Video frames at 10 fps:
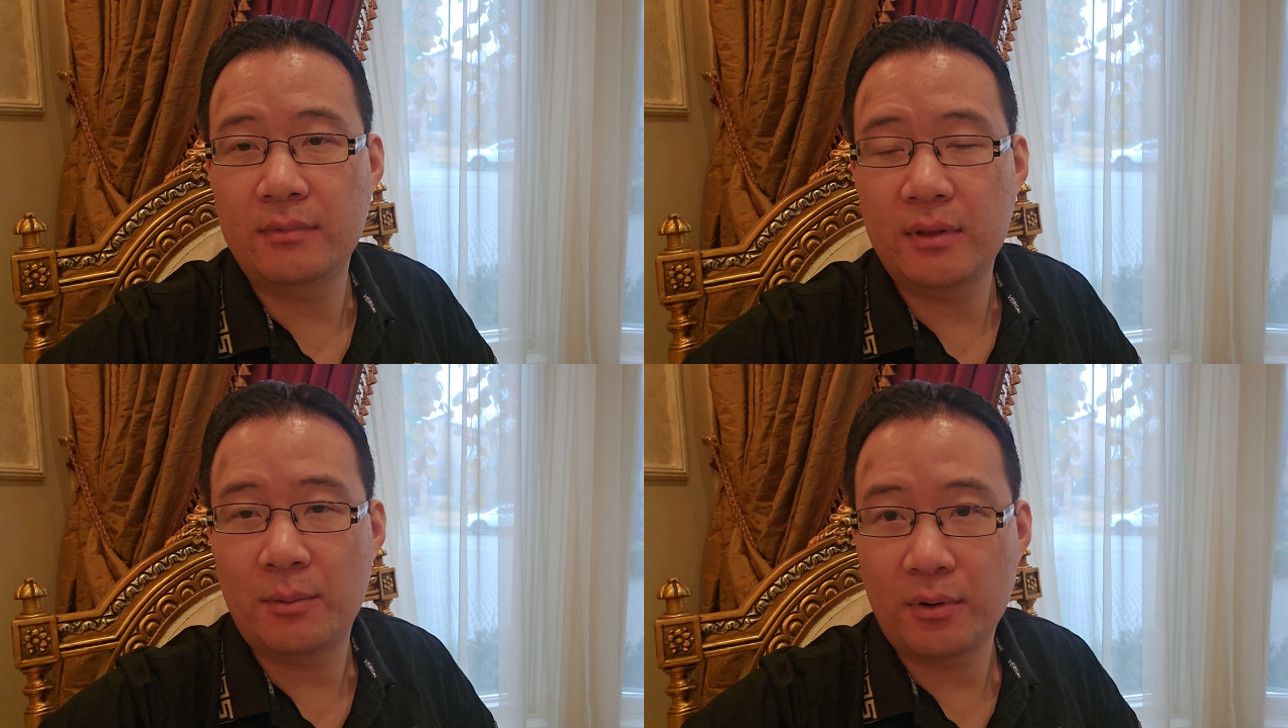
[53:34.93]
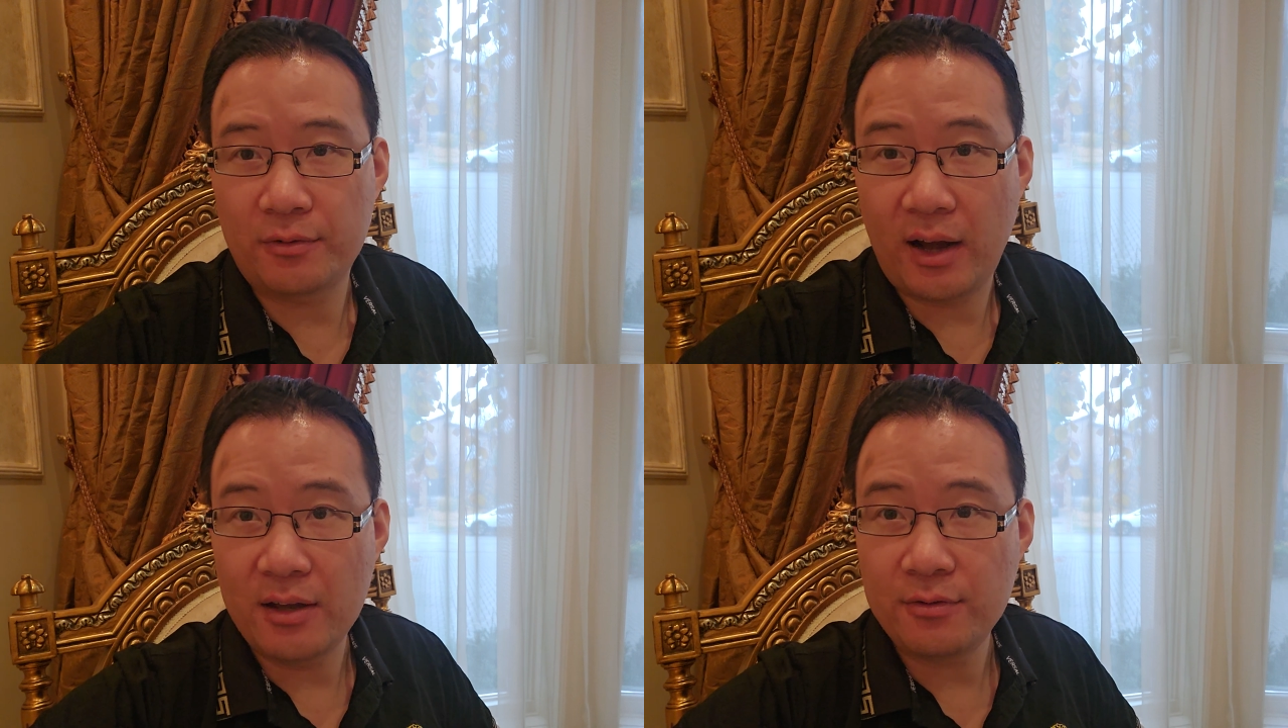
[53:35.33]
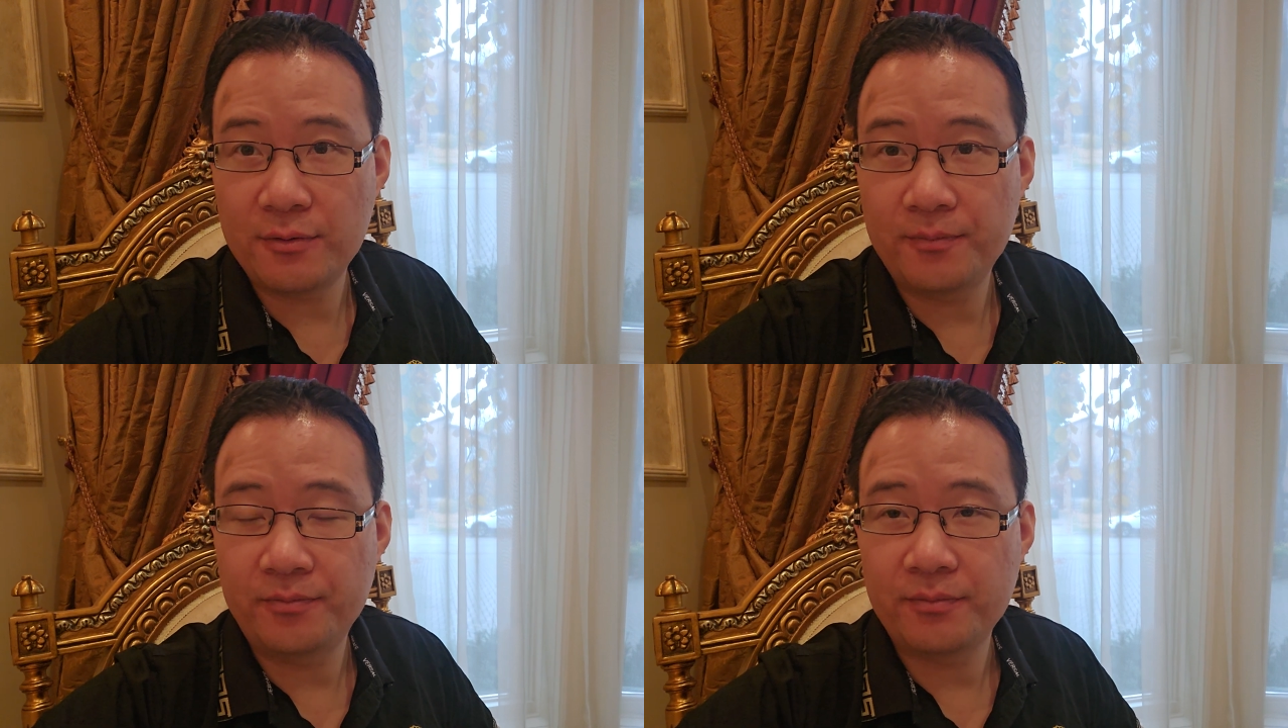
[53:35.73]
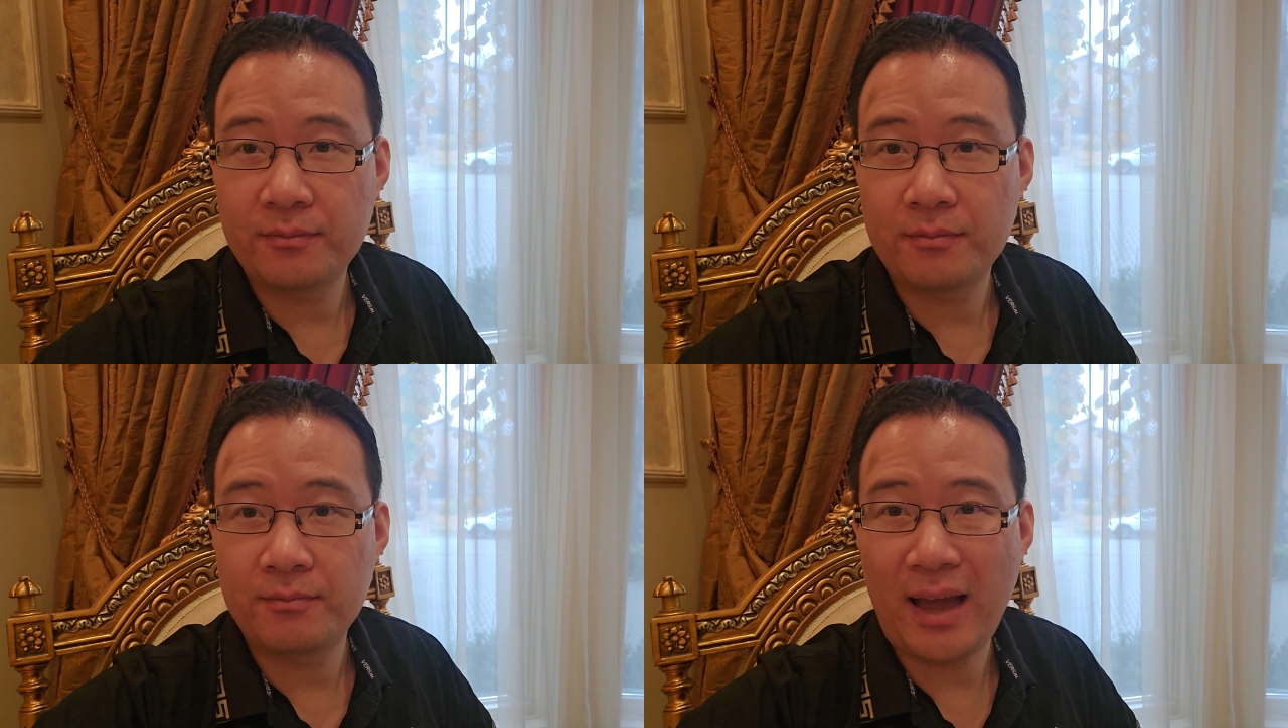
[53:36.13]
Number 5,
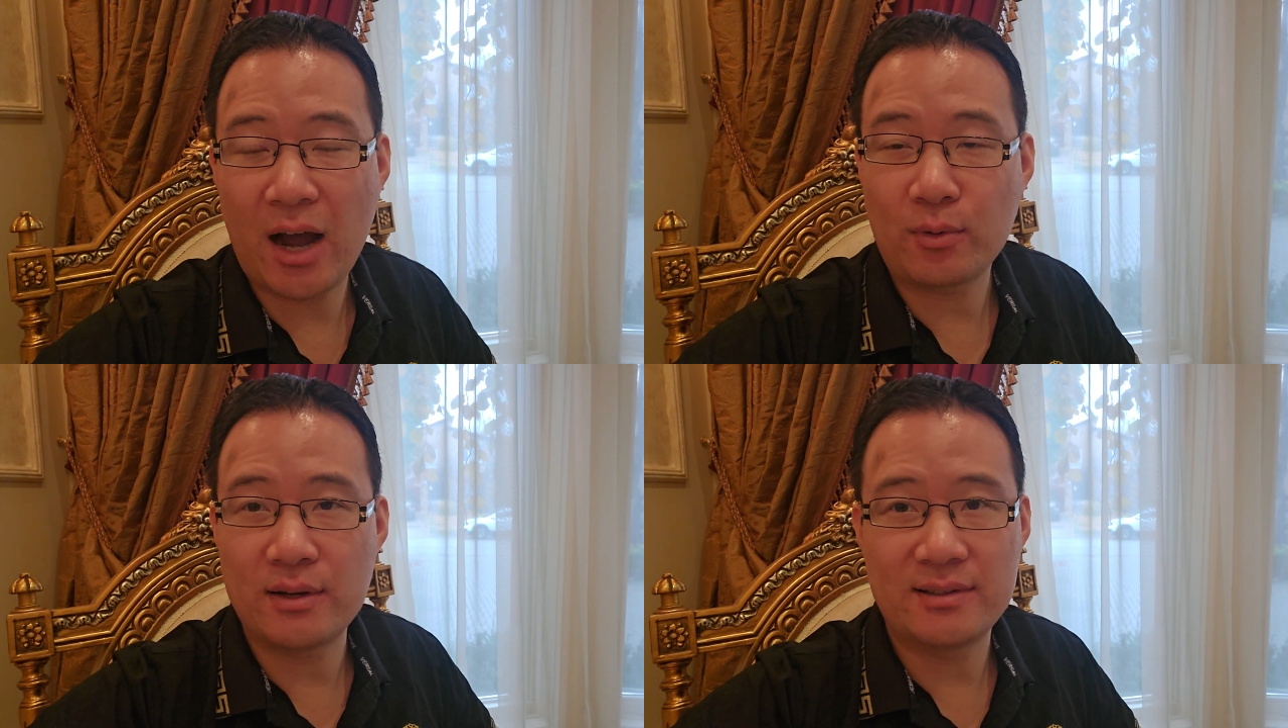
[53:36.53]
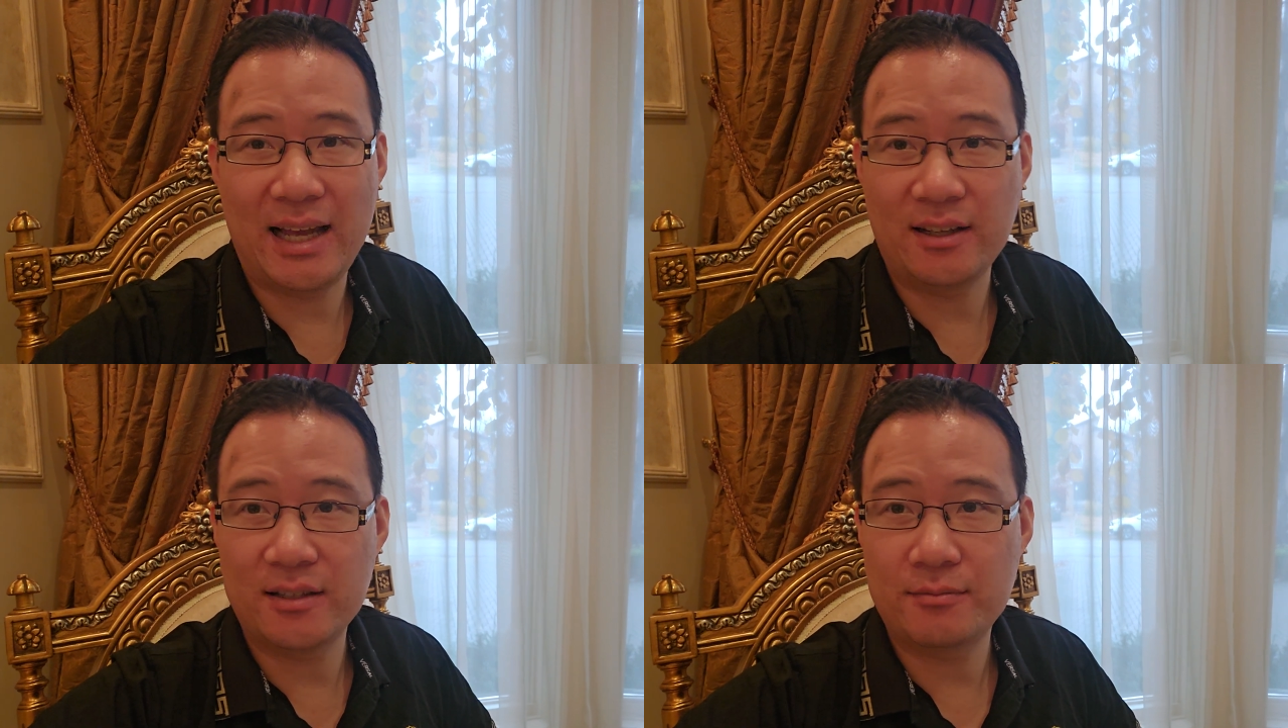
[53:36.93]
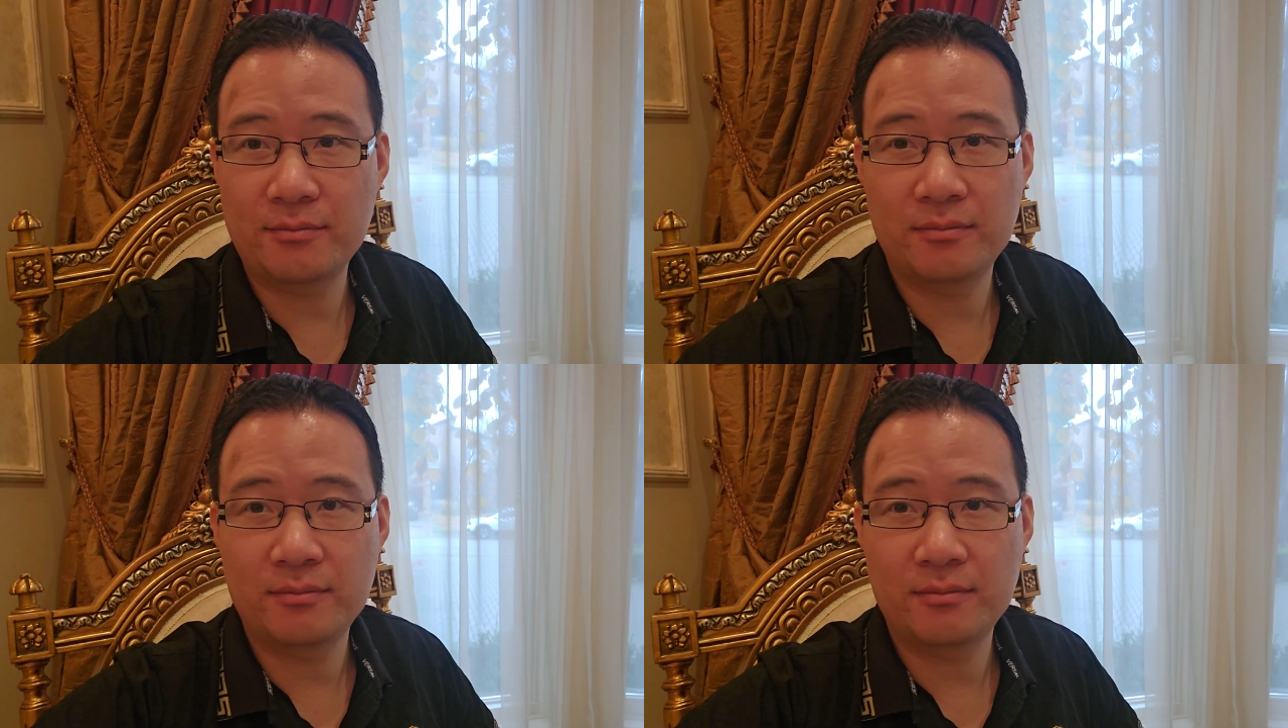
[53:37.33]
power and status.